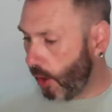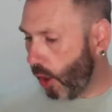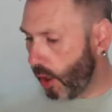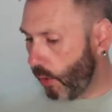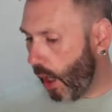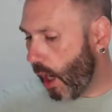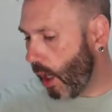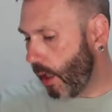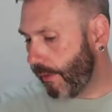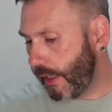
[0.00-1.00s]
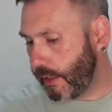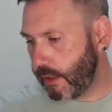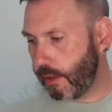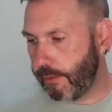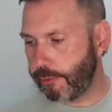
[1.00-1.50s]
Hollow
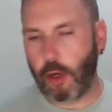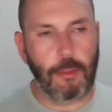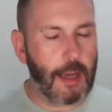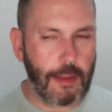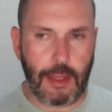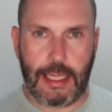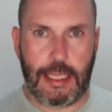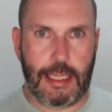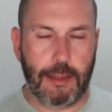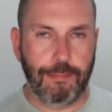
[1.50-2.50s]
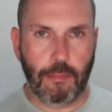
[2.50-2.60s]
Harvest from the